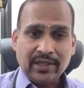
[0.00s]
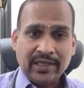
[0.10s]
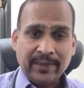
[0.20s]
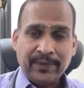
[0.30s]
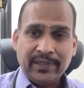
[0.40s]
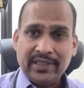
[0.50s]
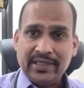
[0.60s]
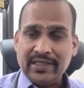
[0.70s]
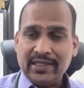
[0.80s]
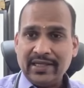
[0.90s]

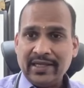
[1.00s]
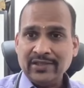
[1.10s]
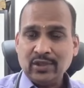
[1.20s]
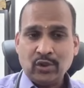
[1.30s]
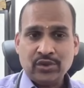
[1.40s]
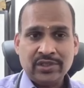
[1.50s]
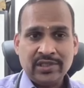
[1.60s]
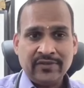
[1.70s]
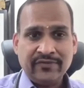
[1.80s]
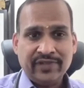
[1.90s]
capillary has
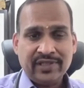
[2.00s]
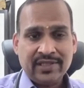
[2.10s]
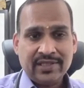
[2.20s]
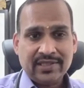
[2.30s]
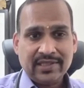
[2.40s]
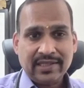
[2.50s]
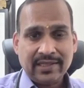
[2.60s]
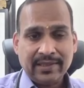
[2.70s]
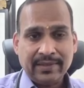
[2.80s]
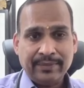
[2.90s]
oxygen which is
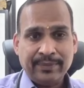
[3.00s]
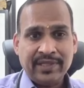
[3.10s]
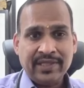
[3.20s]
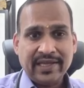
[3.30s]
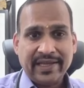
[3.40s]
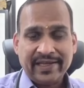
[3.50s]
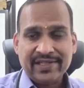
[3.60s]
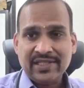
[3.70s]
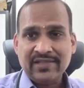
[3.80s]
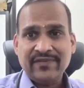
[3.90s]
being
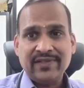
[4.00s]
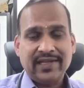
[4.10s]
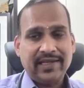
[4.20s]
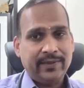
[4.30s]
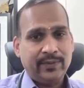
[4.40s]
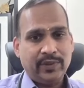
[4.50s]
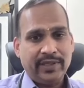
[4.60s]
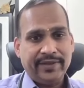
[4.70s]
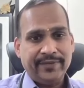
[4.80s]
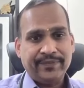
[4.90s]
exchanged with
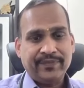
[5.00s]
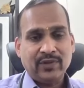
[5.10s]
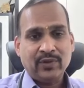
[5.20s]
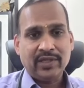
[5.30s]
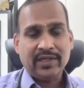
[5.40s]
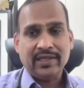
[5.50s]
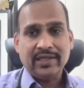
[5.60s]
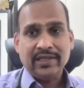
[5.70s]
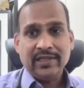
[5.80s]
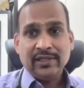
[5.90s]
alveoli. Okay.
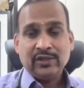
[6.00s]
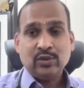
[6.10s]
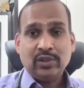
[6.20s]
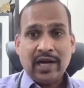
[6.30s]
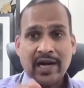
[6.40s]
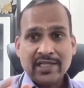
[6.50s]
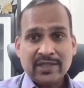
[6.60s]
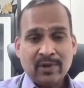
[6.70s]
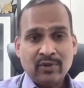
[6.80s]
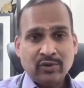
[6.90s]
So large
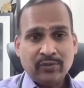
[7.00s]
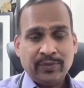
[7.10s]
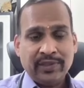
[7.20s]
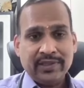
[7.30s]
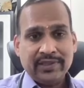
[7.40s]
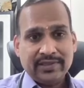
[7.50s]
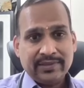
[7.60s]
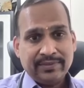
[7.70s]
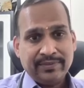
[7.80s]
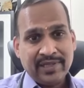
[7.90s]
amount of blood
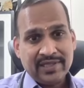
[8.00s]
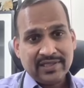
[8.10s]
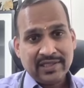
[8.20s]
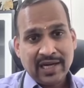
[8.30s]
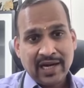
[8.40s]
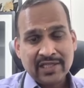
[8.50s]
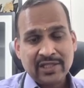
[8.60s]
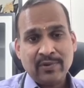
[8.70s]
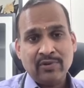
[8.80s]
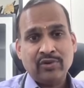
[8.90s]
means large
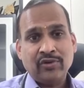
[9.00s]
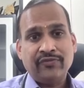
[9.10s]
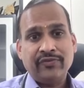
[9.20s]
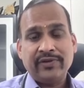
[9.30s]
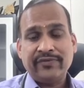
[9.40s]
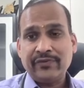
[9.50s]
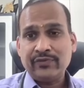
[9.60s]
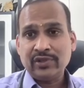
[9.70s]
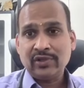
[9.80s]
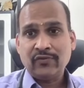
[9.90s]
amount of
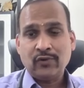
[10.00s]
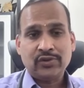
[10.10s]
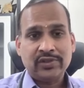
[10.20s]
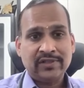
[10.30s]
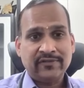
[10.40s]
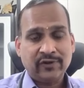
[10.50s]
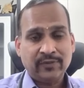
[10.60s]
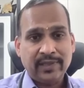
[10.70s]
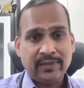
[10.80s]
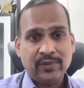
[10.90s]
diffusion of oxygen from
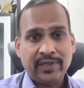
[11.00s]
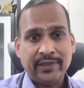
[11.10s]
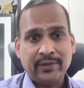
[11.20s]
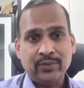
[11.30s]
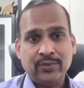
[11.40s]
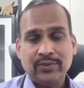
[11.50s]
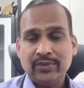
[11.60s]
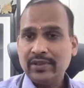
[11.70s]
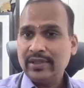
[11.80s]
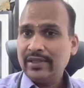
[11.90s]
alveoli to
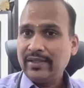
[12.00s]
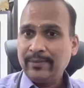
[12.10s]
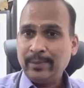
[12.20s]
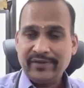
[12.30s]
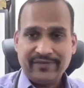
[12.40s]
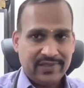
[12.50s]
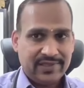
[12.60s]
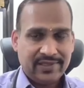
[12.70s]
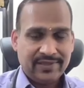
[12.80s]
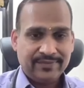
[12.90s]
blood vessel.